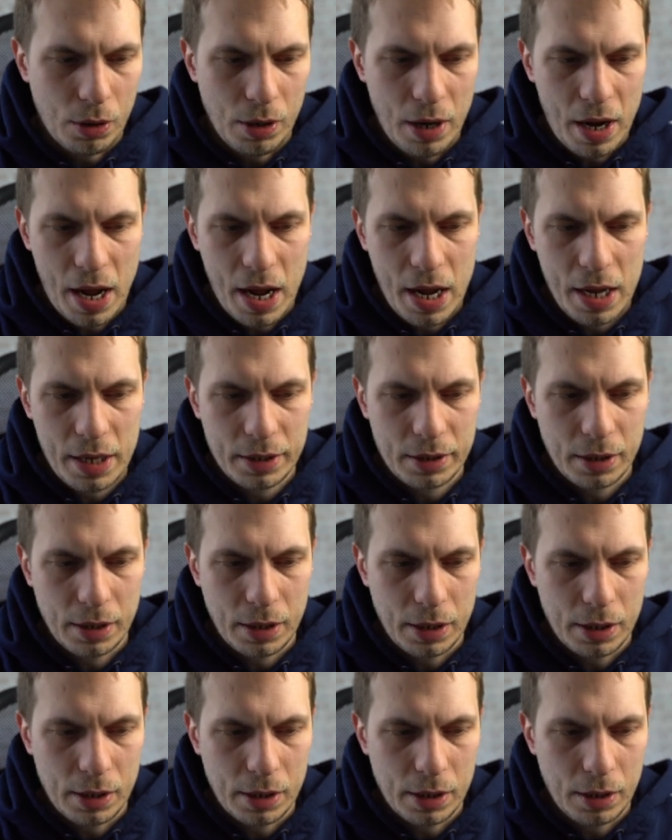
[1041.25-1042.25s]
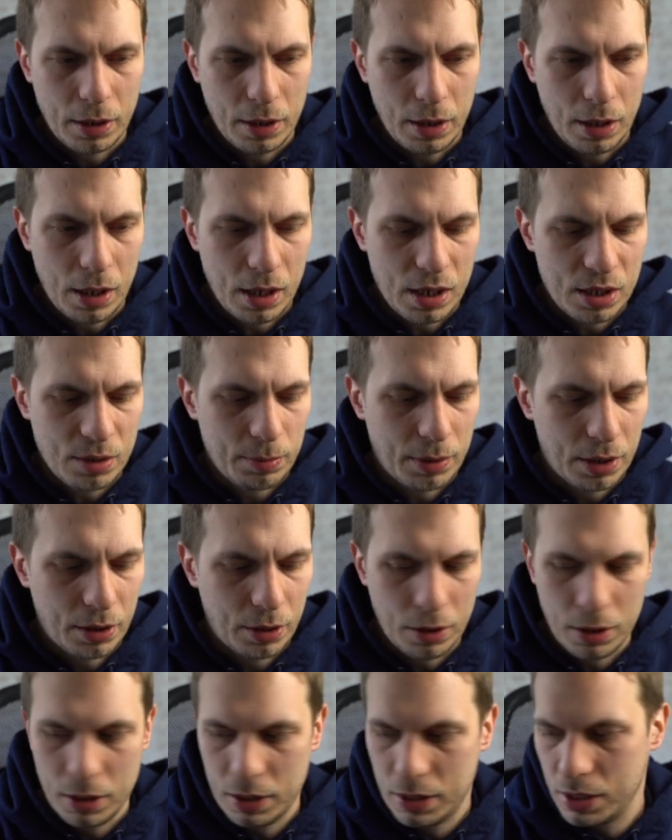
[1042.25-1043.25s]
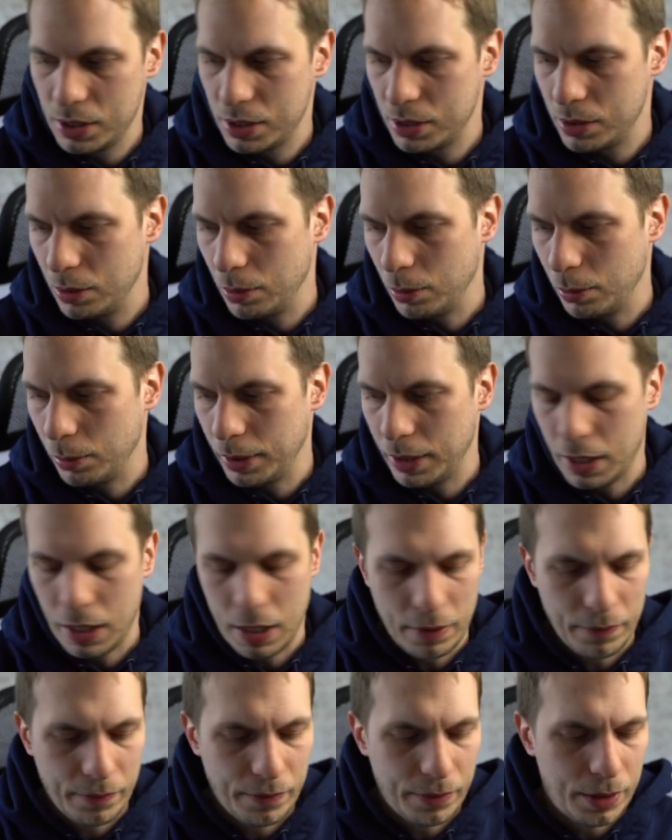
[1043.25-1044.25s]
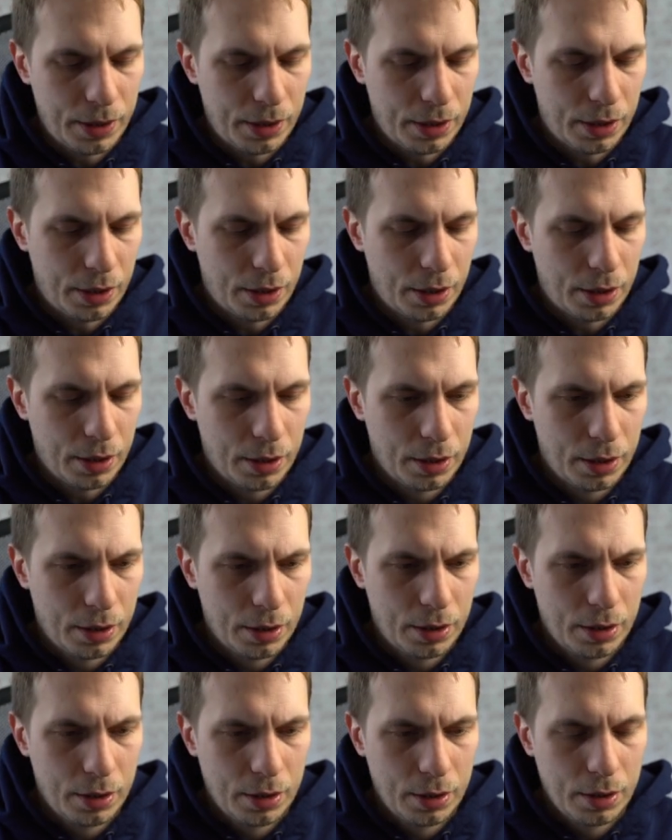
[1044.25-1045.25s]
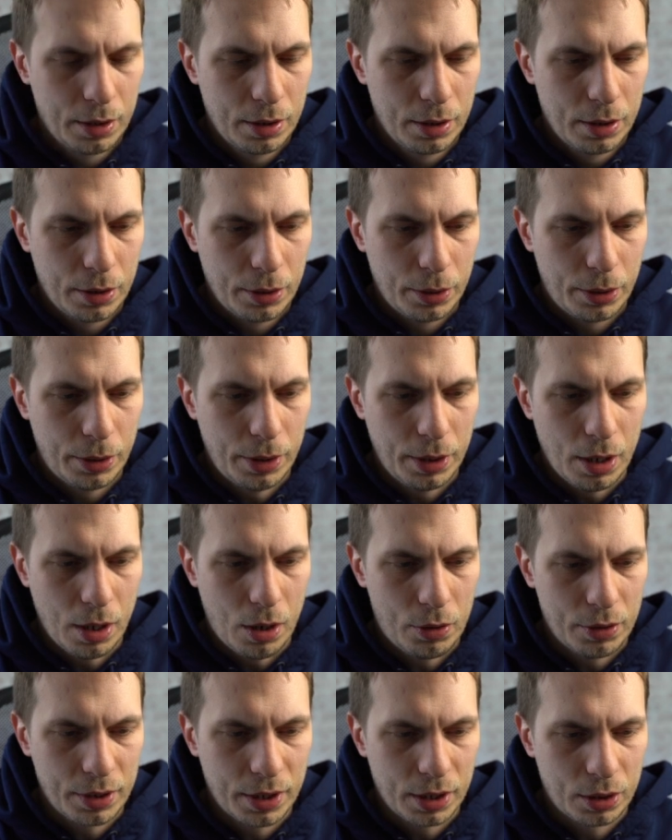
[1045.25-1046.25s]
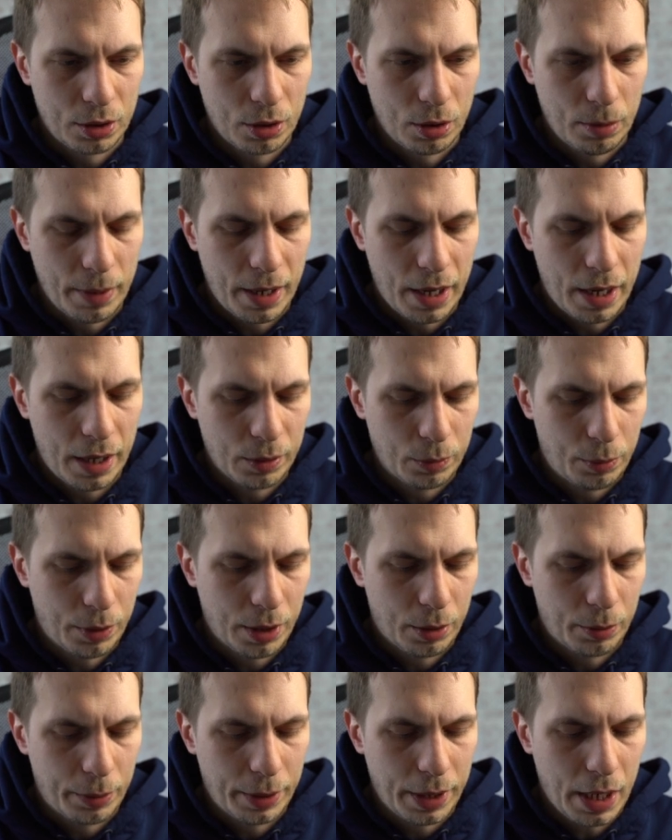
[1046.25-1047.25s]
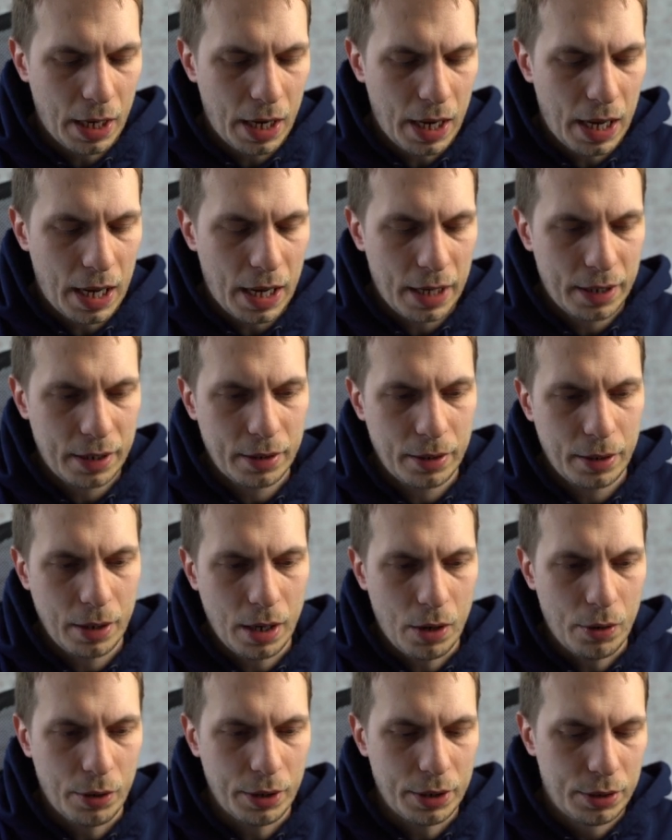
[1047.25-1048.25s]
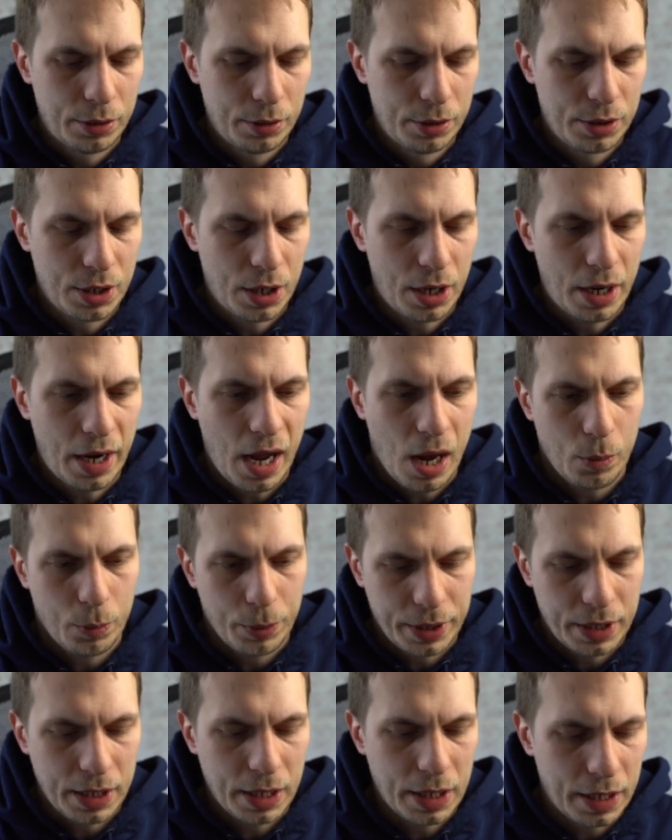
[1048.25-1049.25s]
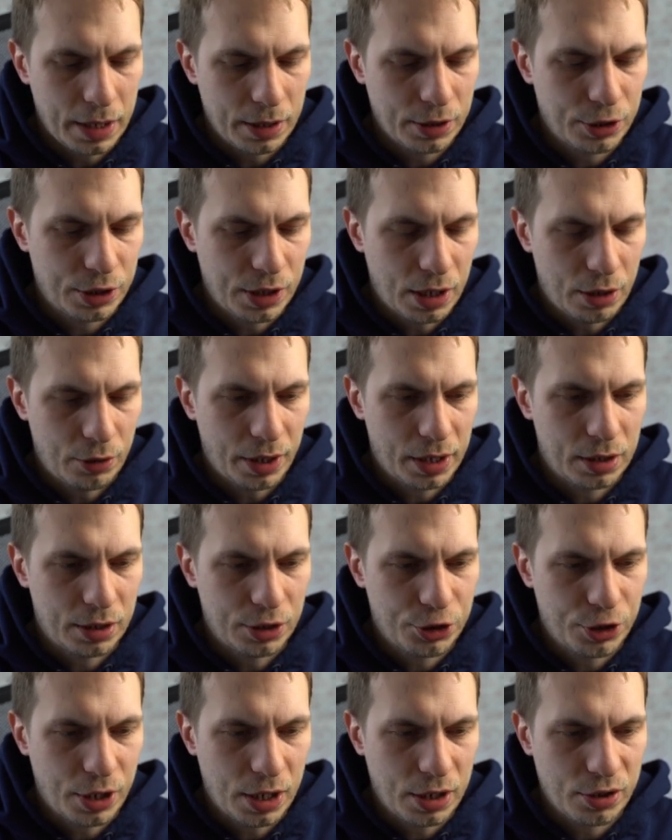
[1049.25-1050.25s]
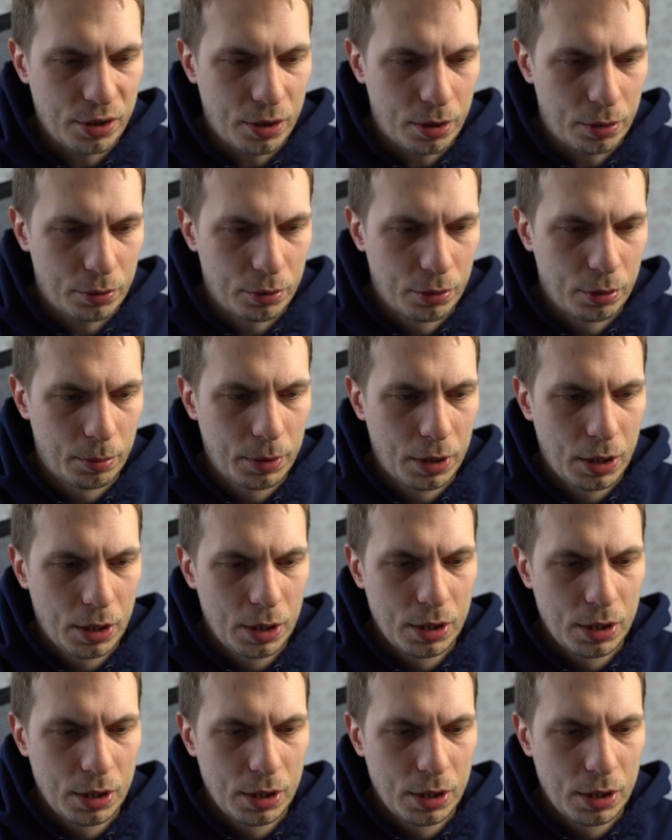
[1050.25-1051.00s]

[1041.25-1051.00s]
And last but not least, we have the owner command where we add our user, and we can directly change the group.